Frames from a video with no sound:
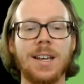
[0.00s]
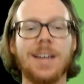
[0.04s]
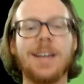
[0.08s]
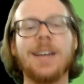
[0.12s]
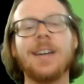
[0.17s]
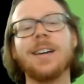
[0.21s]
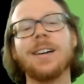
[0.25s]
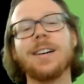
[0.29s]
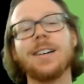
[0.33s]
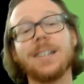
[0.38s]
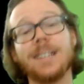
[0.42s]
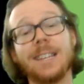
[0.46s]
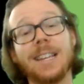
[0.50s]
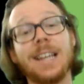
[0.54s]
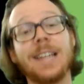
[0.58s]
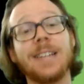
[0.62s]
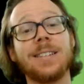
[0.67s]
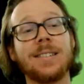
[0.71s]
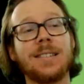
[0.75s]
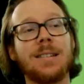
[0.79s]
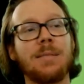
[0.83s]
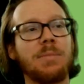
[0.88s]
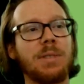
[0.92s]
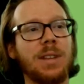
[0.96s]

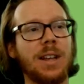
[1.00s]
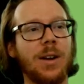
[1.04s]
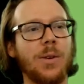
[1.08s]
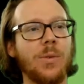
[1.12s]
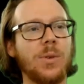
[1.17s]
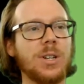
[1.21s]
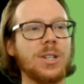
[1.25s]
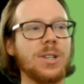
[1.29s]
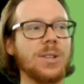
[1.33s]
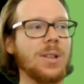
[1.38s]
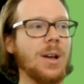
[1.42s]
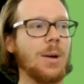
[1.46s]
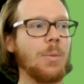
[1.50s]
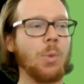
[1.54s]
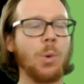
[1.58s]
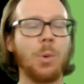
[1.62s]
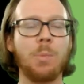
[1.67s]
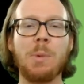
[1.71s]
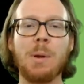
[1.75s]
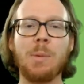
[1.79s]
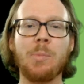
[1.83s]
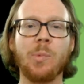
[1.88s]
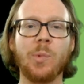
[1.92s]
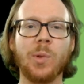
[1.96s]
Again, something I wish a lot more
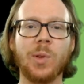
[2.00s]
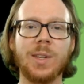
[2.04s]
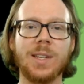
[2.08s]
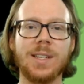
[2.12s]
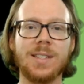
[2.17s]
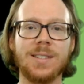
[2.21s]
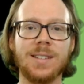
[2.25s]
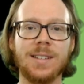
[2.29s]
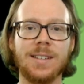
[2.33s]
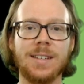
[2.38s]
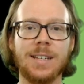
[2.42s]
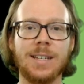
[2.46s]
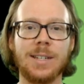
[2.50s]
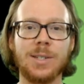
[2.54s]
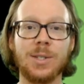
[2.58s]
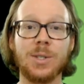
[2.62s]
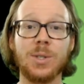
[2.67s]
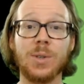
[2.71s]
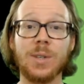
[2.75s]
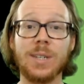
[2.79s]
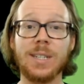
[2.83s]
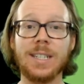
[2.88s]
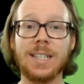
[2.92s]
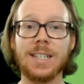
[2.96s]
people in this
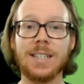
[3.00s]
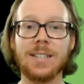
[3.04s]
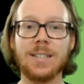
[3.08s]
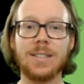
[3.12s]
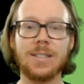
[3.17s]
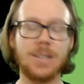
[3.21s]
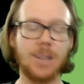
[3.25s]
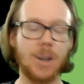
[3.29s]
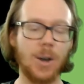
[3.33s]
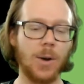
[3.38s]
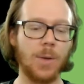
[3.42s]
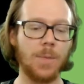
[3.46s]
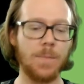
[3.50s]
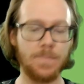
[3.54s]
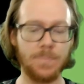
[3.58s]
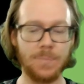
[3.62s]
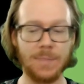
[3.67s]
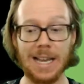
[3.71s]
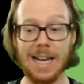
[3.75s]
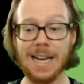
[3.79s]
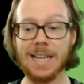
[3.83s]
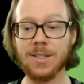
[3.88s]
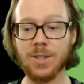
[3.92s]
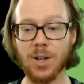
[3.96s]
industry did. So,
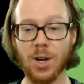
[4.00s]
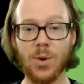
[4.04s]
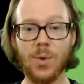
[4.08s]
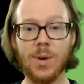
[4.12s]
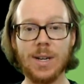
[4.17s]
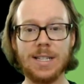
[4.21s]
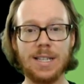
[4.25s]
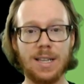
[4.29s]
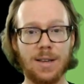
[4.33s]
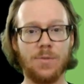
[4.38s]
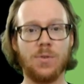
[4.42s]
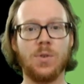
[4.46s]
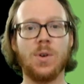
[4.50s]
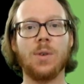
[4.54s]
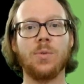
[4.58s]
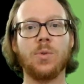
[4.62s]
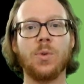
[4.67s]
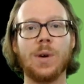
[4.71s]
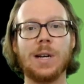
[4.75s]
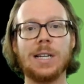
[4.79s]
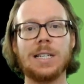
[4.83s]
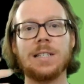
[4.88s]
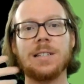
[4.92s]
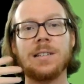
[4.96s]
as always, if you have
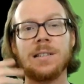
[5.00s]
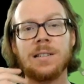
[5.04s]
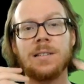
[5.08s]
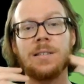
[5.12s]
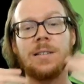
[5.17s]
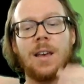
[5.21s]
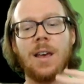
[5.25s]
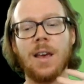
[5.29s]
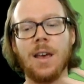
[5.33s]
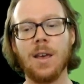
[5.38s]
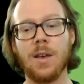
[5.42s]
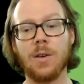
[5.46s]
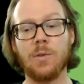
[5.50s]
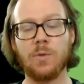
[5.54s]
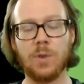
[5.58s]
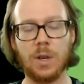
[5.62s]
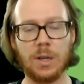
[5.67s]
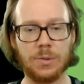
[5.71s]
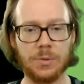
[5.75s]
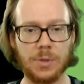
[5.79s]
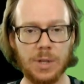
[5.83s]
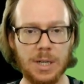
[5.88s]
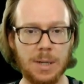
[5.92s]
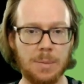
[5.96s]
questions,
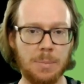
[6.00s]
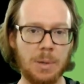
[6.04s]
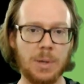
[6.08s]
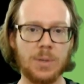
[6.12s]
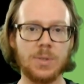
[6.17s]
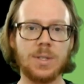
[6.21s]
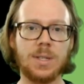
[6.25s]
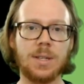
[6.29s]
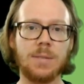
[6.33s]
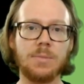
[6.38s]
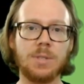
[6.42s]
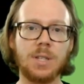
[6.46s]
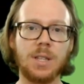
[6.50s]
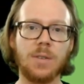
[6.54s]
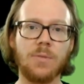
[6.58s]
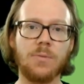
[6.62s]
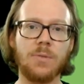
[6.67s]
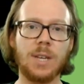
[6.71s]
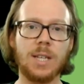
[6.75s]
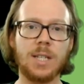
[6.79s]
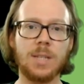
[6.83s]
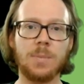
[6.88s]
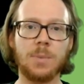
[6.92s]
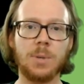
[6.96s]
feel free to post them to the
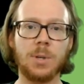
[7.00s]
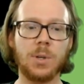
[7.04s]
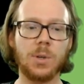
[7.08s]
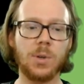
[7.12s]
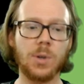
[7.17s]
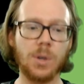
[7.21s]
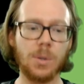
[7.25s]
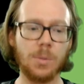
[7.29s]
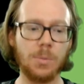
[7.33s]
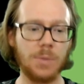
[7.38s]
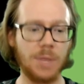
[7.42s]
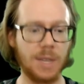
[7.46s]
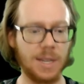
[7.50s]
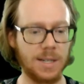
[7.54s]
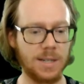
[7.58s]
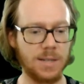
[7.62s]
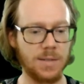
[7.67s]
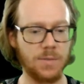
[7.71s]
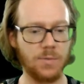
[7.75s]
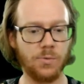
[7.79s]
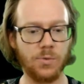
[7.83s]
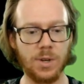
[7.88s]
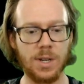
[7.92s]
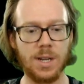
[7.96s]
Facebook group that
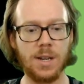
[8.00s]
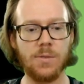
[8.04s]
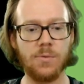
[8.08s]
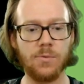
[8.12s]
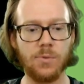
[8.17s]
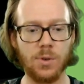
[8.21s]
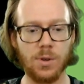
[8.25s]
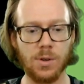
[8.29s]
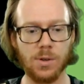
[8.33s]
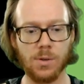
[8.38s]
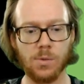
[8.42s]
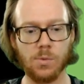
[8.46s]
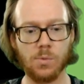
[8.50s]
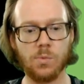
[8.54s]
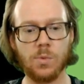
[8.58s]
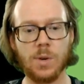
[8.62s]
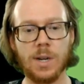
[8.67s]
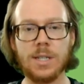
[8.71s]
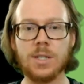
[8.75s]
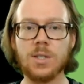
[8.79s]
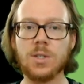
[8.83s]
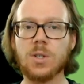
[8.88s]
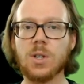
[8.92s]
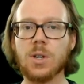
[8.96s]
is free for
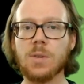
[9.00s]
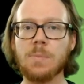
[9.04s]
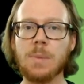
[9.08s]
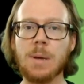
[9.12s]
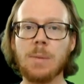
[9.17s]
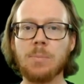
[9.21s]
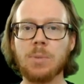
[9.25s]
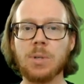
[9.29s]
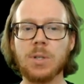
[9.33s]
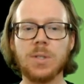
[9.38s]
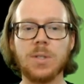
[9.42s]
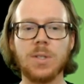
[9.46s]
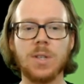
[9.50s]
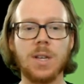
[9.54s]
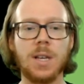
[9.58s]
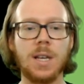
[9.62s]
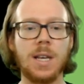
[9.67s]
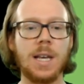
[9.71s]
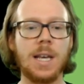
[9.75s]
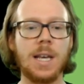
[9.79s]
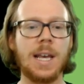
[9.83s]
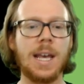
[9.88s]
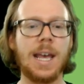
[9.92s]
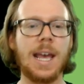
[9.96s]
registered members.
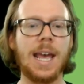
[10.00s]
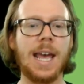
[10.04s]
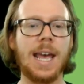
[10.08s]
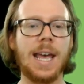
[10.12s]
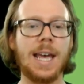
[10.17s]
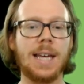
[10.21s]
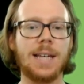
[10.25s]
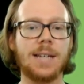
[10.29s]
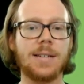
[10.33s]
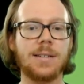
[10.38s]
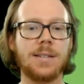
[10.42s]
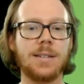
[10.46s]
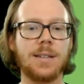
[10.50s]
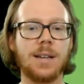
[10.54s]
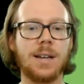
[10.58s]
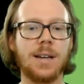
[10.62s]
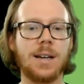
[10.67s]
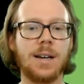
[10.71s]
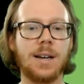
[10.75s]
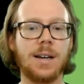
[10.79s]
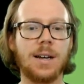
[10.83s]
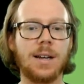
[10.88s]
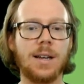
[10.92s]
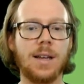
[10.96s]
And
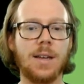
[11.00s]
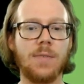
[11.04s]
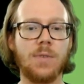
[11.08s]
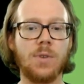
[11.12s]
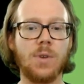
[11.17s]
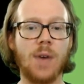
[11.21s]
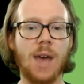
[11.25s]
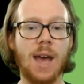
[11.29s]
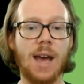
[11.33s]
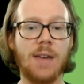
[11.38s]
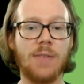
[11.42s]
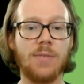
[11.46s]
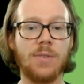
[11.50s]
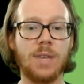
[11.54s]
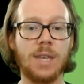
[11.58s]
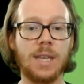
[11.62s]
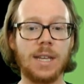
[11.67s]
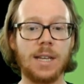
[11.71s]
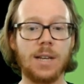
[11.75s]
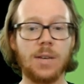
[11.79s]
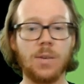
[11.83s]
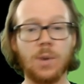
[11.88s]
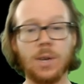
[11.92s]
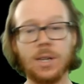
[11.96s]
if you have
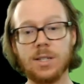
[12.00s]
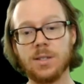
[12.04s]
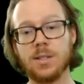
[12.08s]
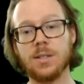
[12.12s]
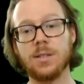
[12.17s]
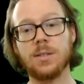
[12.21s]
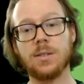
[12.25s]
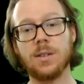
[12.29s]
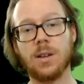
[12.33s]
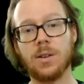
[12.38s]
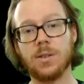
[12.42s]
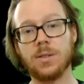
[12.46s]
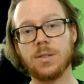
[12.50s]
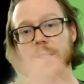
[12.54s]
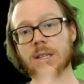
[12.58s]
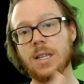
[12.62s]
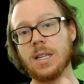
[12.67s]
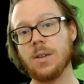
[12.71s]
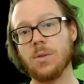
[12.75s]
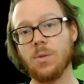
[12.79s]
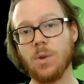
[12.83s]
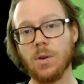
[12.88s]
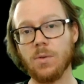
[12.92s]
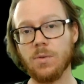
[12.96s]
any questions, I'll
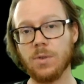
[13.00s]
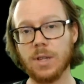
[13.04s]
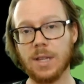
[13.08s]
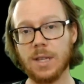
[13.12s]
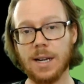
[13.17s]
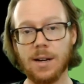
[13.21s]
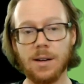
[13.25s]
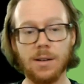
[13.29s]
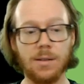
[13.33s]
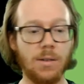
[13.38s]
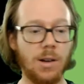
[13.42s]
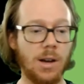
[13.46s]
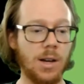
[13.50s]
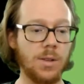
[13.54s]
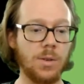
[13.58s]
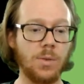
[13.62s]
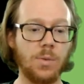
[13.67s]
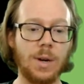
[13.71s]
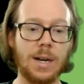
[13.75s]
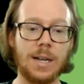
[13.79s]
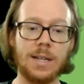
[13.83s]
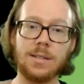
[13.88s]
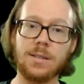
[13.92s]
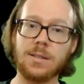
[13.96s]
see you over there.
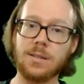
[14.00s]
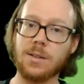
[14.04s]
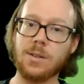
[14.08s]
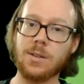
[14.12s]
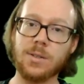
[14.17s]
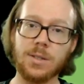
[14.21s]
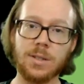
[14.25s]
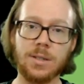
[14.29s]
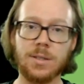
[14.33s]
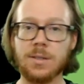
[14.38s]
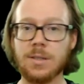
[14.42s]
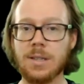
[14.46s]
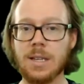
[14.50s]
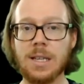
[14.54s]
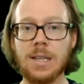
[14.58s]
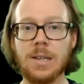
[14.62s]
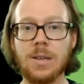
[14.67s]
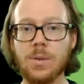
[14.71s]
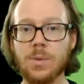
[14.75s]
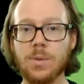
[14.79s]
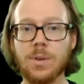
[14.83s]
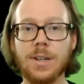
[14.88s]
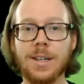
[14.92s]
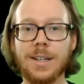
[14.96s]
Otherwise, I'll just see
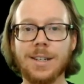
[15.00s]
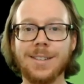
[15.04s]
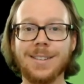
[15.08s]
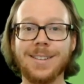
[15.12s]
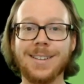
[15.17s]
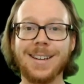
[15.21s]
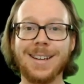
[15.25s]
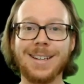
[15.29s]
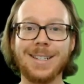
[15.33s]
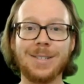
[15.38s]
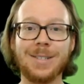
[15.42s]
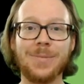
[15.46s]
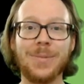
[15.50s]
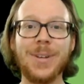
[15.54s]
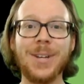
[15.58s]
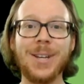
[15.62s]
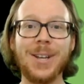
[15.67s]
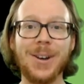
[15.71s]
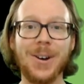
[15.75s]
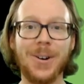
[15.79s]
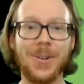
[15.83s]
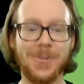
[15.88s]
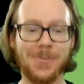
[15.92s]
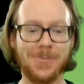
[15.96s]
you in the next
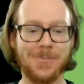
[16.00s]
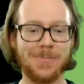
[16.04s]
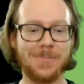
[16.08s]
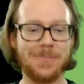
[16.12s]
video.